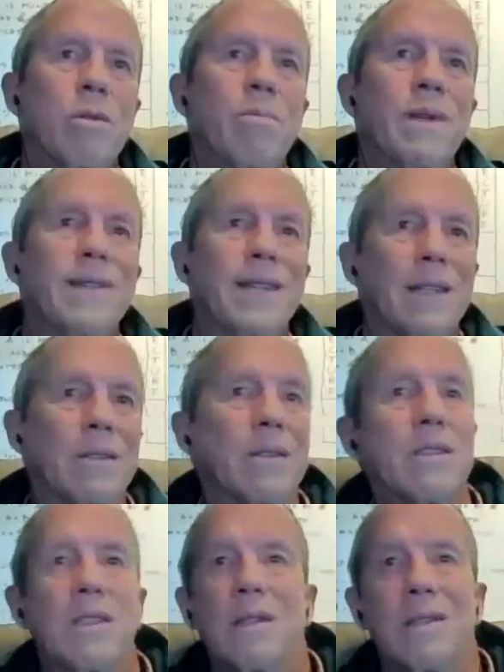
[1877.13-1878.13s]
could be
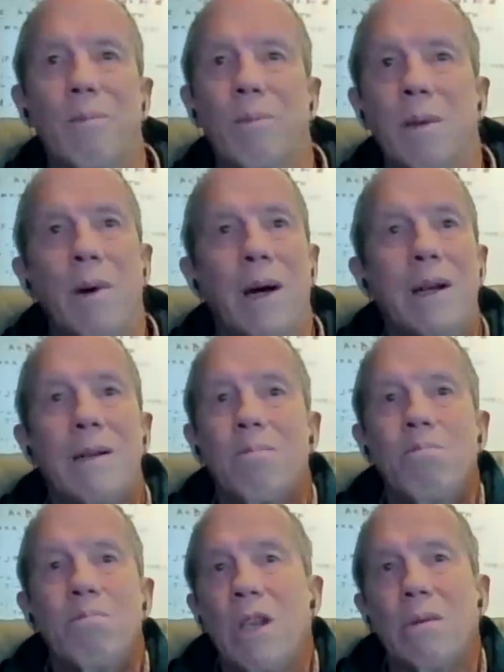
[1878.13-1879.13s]
settled simply by
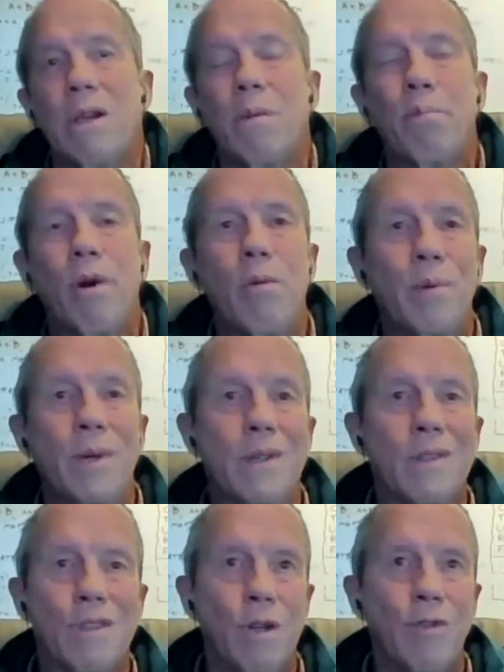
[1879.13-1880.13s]
you know, the
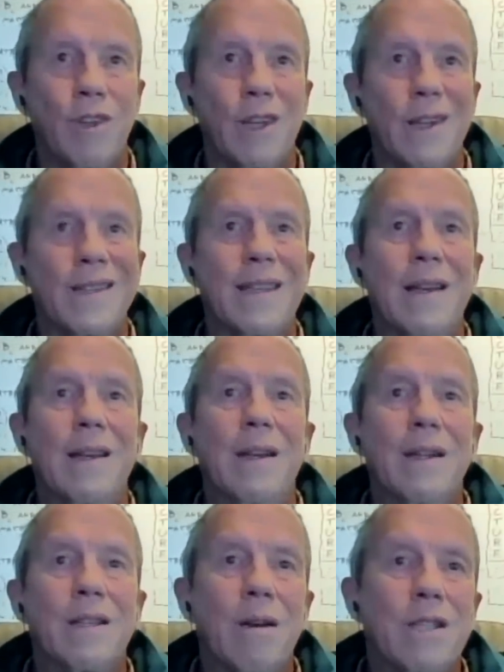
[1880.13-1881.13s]
appropriate surveys.
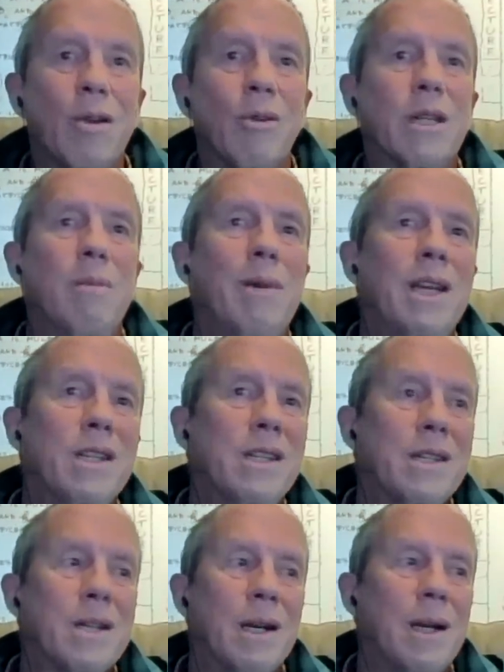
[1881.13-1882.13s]
So, so I can imagine
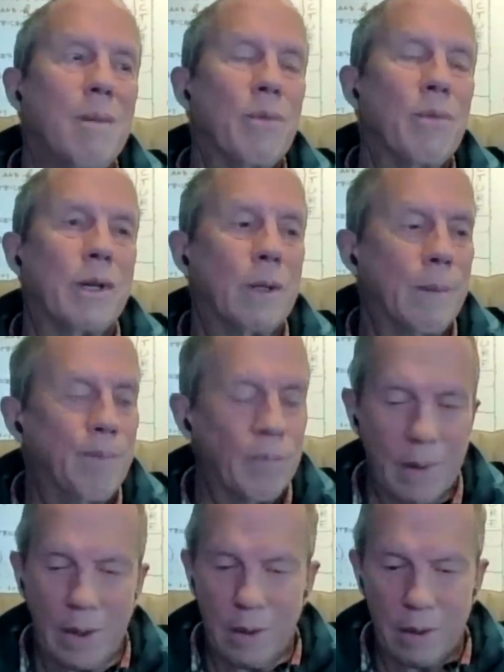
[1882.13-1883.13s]
in time the
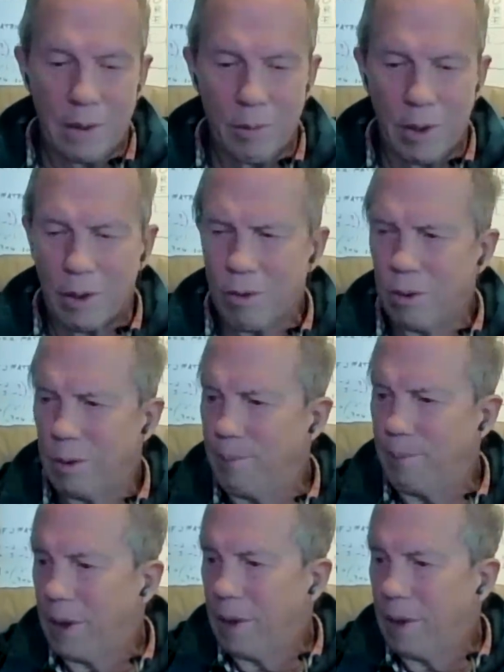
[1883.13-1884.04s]
uh, what are they called?